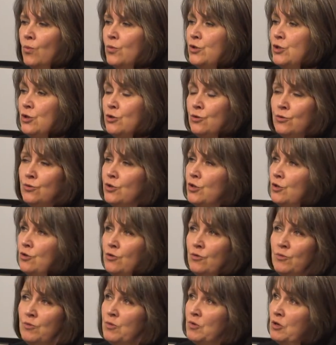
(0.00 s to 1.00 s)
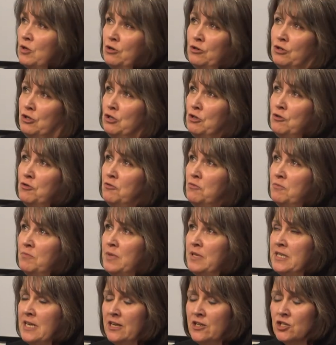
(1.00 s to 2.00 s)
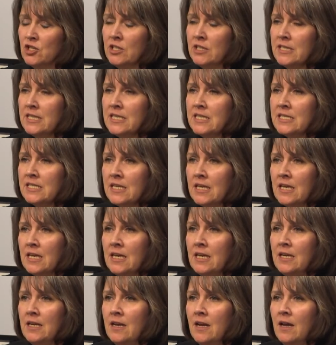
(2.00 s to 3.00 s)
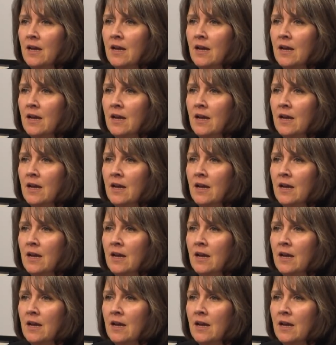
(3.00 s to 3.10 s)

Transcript: Do you, could you potentially see